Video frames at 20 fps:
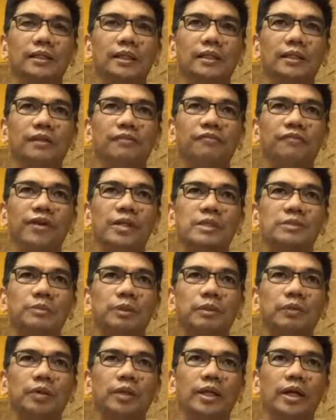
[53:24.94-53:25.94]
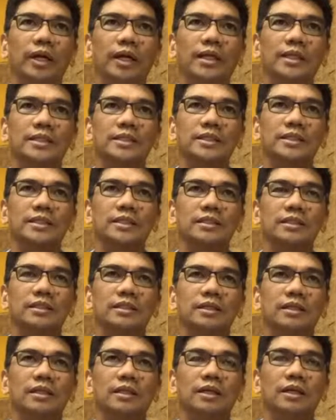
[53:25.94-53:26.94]
the difference between us
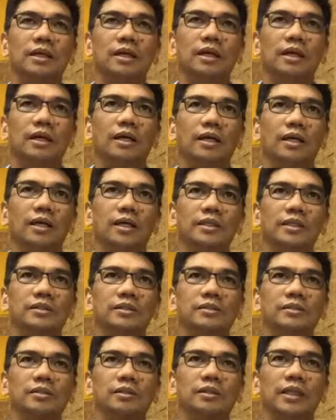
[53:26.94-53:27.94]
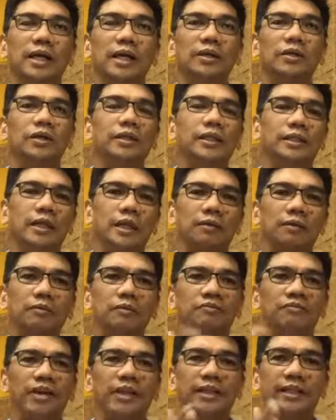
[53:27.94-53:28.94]
is tayo hindi tayo
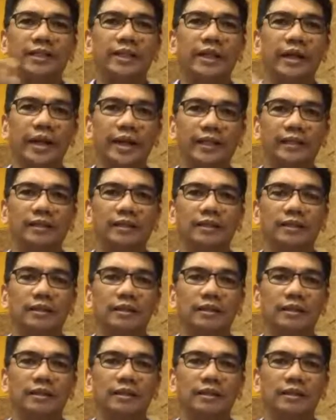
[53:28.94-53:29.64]
very direct,